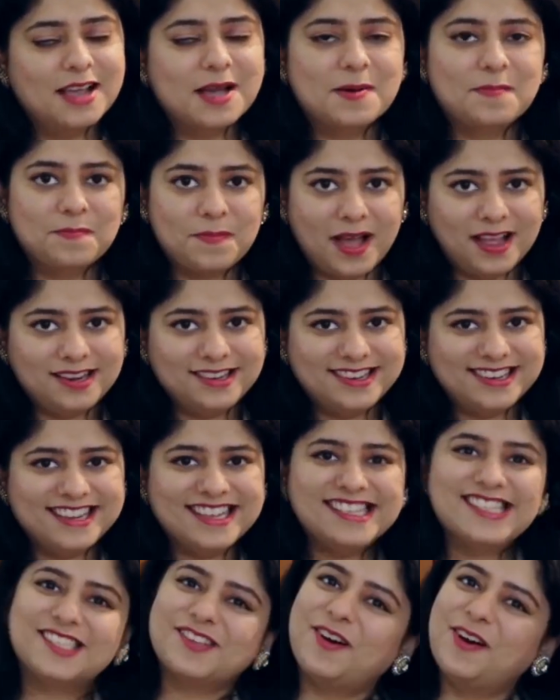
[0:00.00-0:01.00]
but
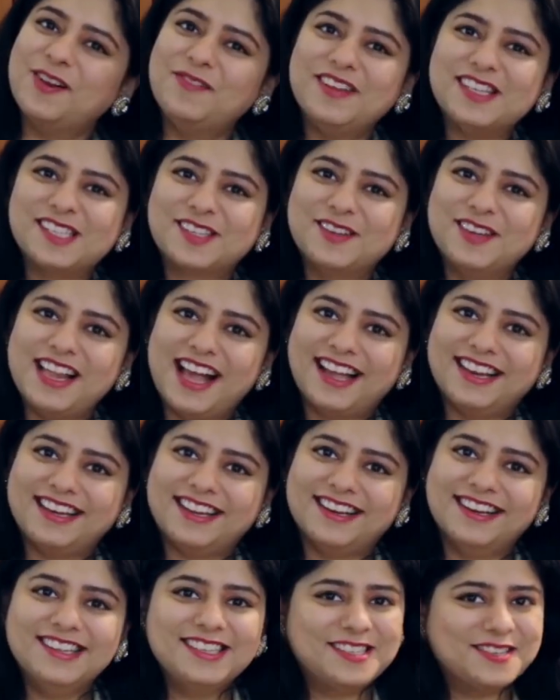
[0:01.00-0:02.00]
it's always good
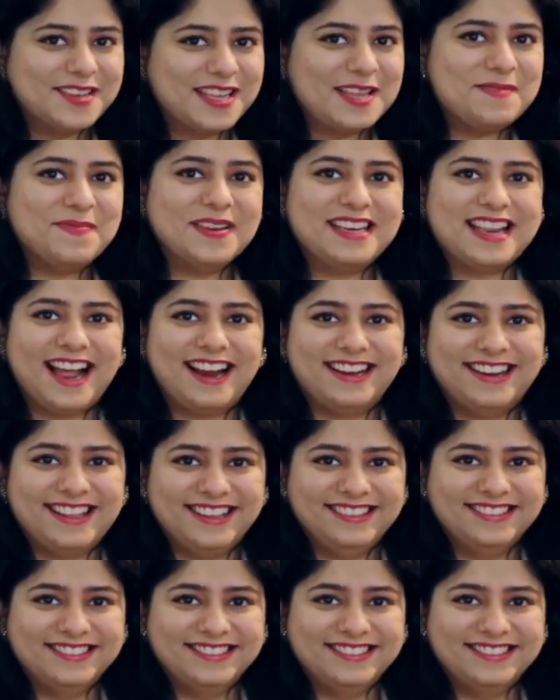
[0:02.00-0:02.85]
idea to keep it handy.